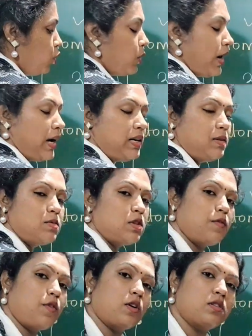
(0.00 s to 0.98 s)
2 atoms
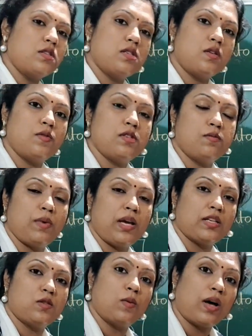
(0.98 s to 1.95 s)
of oxygen which
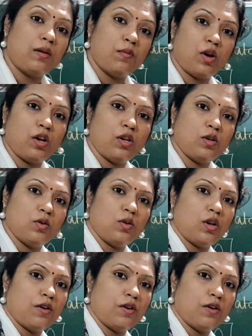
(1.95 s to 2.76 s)
makes 1 molecule